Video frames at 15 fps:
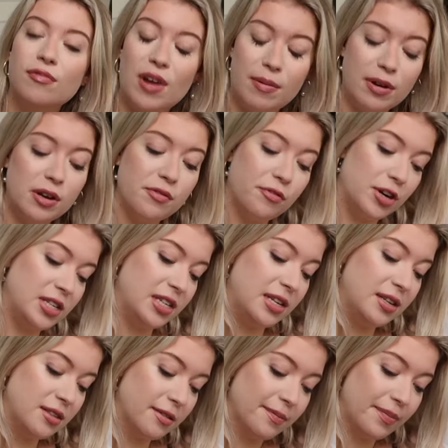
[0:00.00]
February
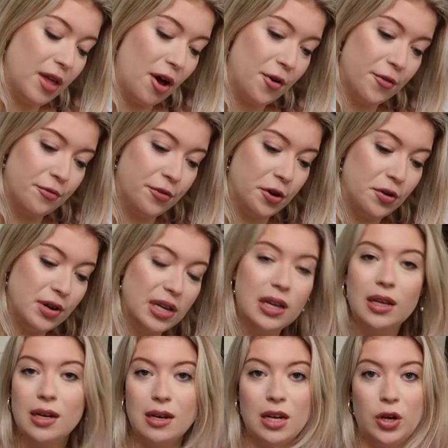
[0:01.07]
14th on a phone
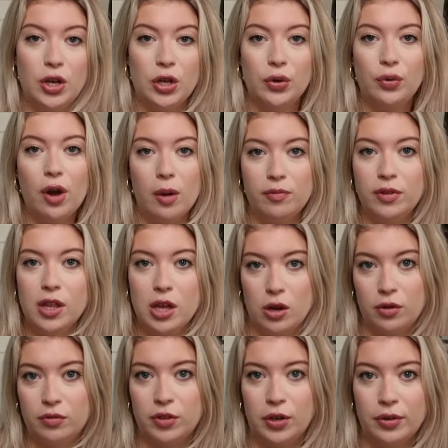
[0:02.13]
near you, hopefully
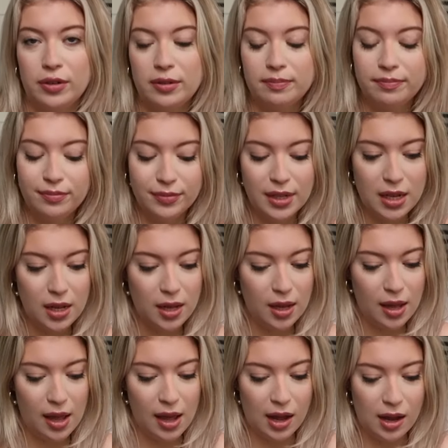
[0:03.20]
your phone.
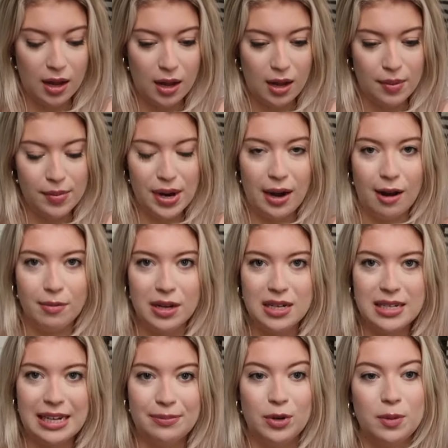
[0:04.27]
Now I'm
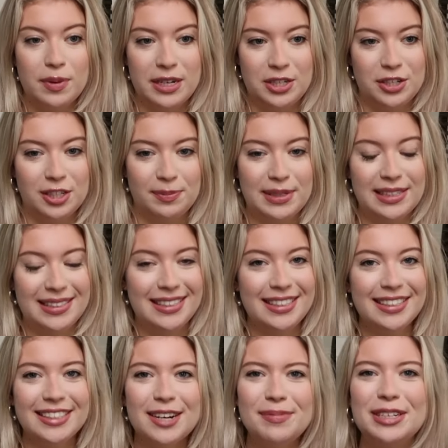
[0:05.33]
gonna take more pictures because this
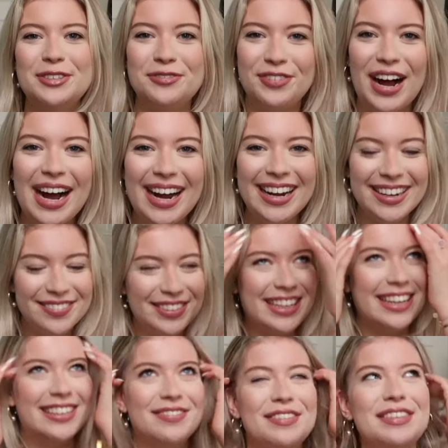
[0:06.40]
is so much fun. Oh my
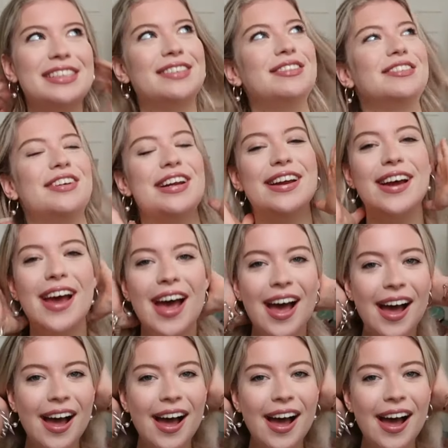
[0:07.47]
god, it's gonna be so much fun.